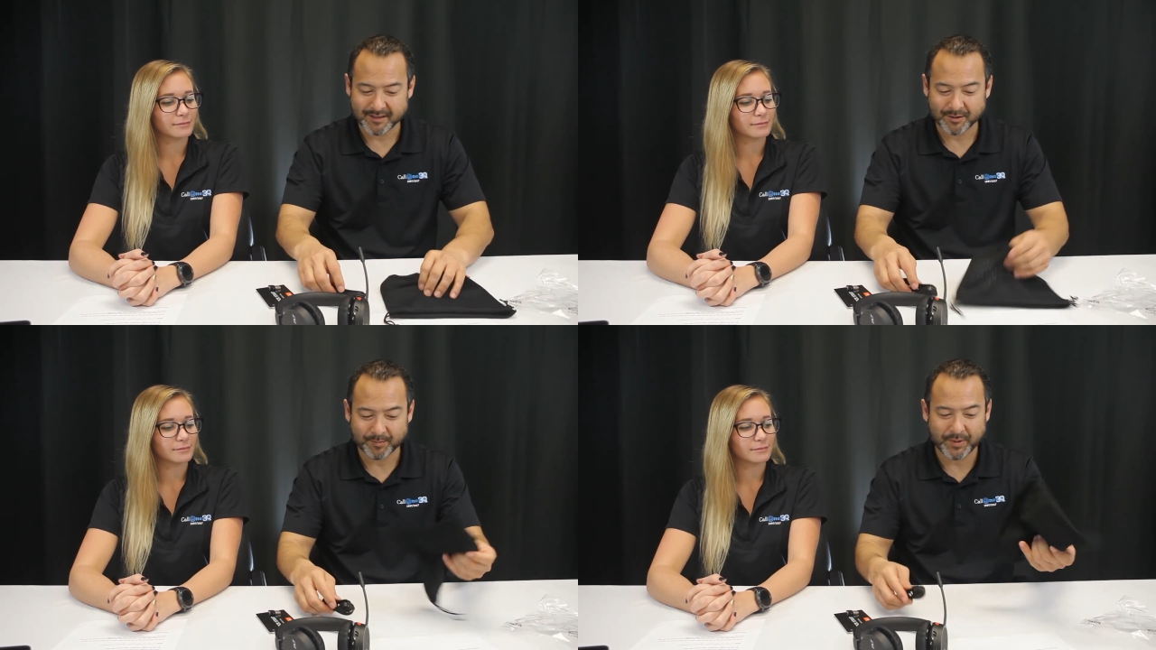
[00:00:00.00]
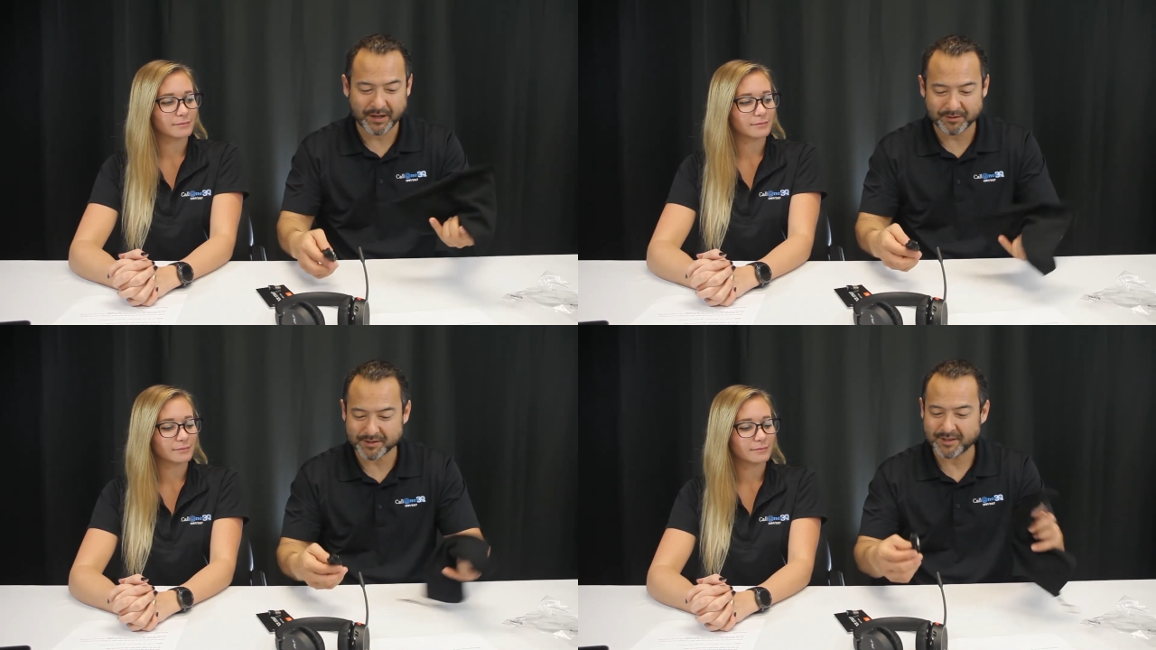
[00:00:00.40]
Speaker 1: or
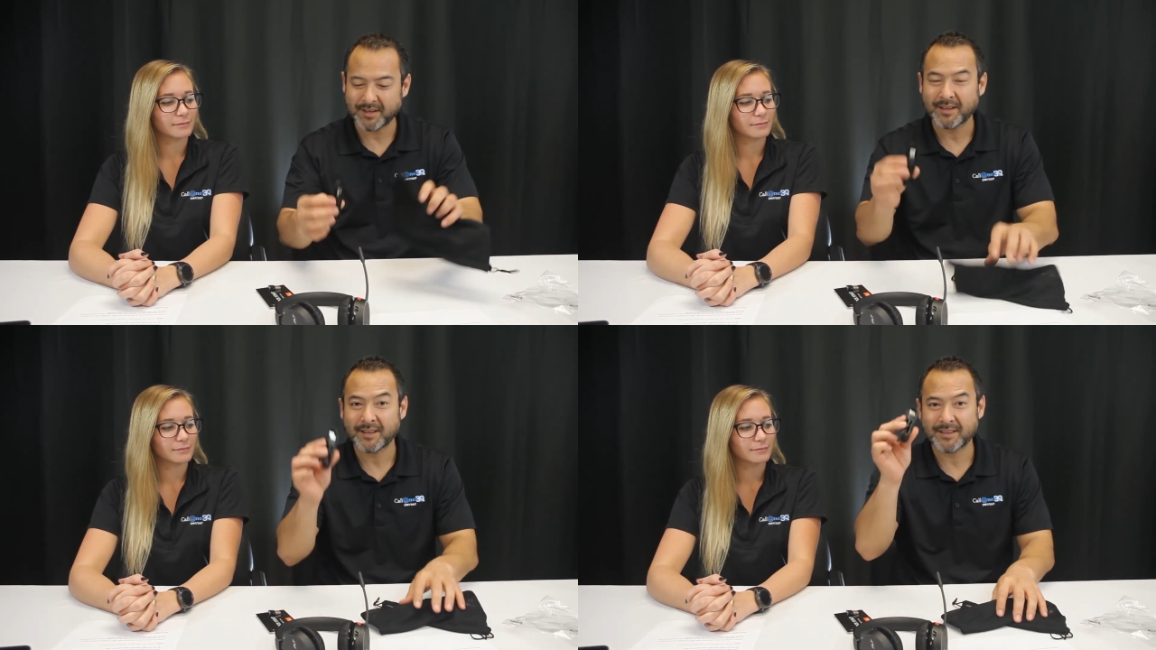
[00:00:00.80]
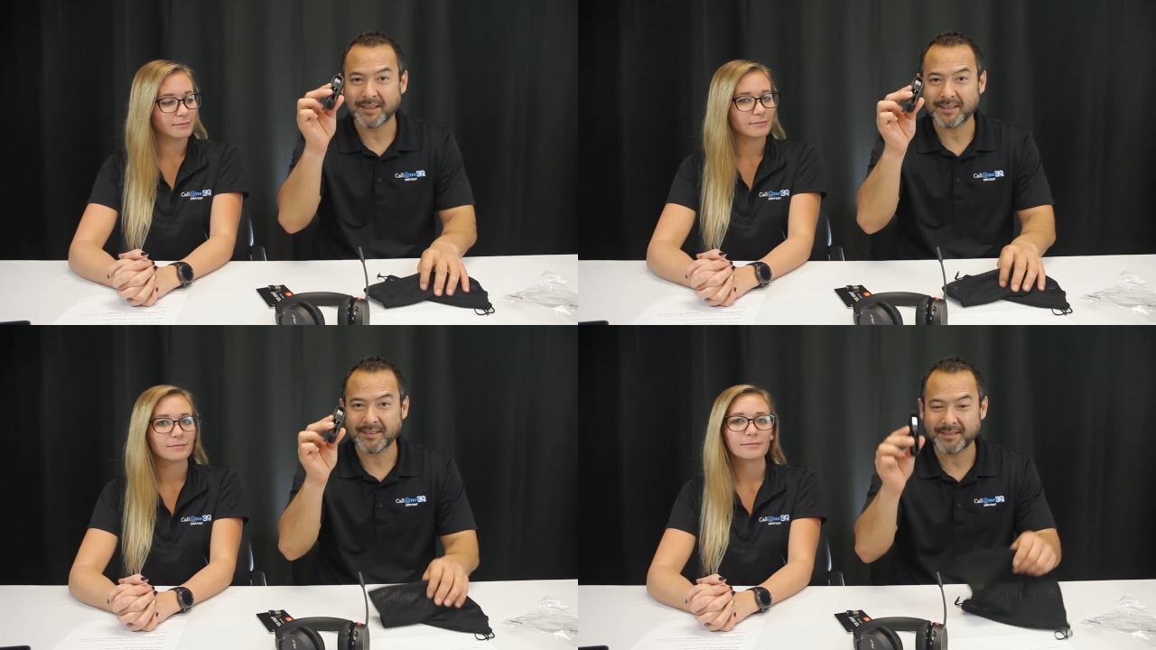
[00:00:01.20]
pouch, you
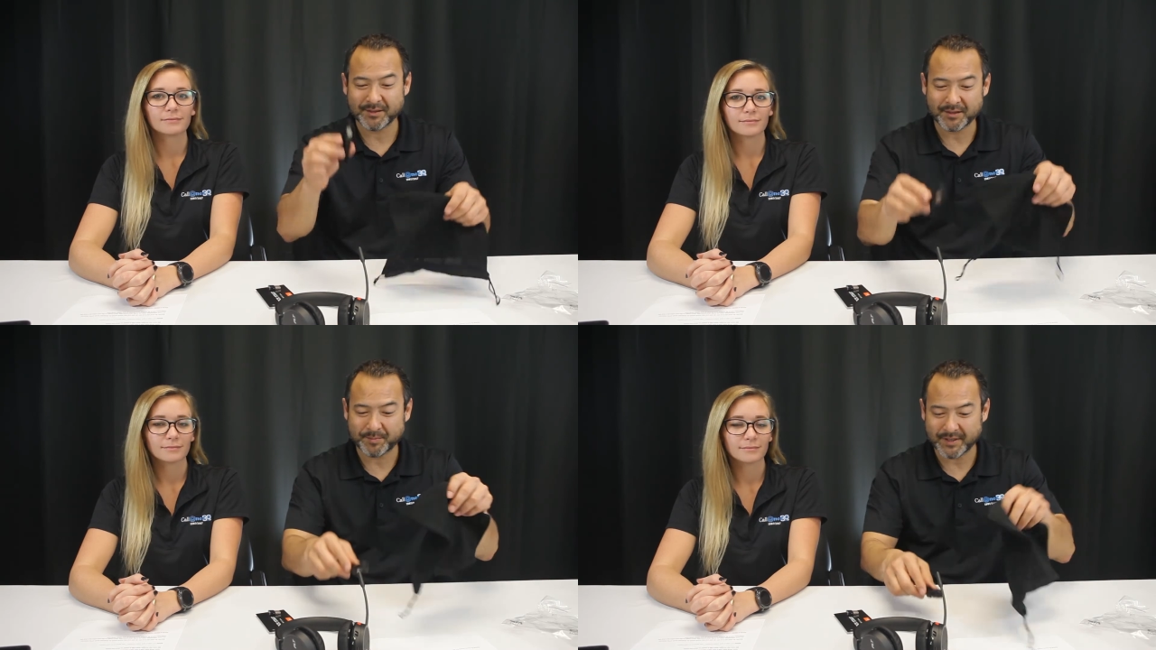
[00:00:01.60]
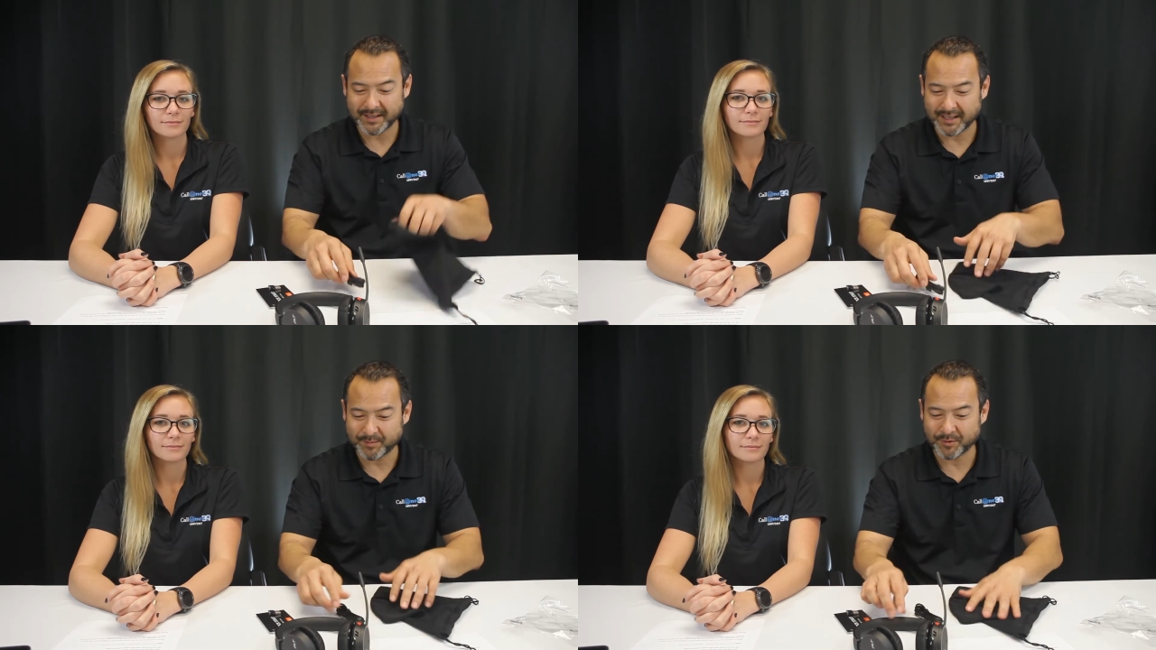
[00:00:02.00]
get this USB
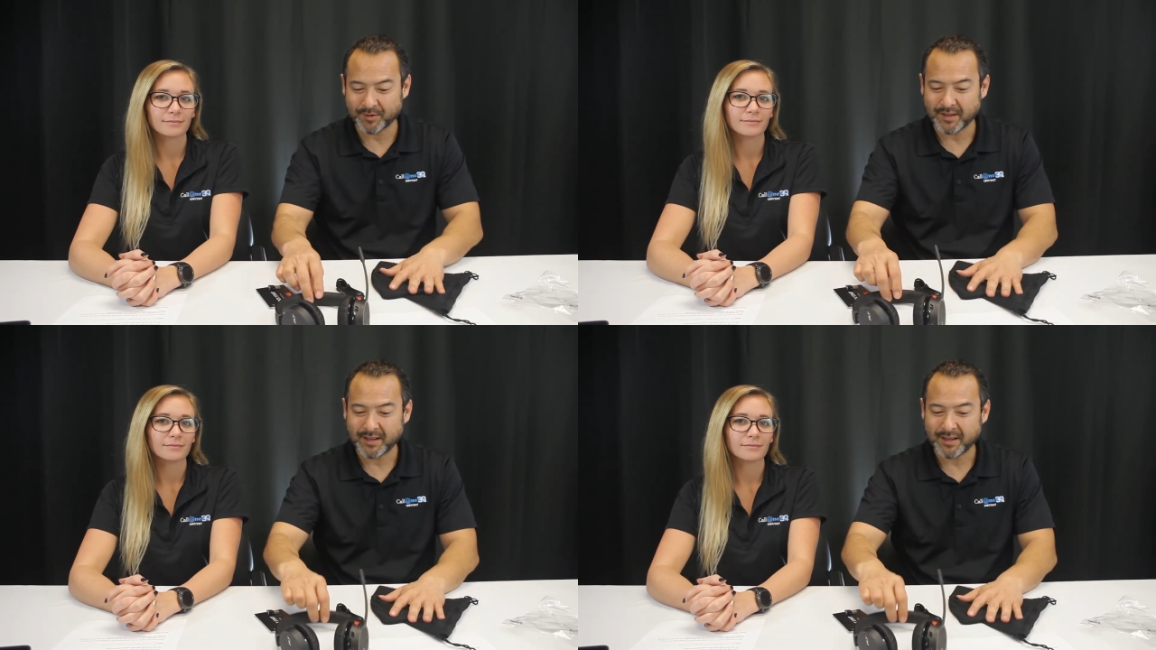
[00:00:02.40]
cable,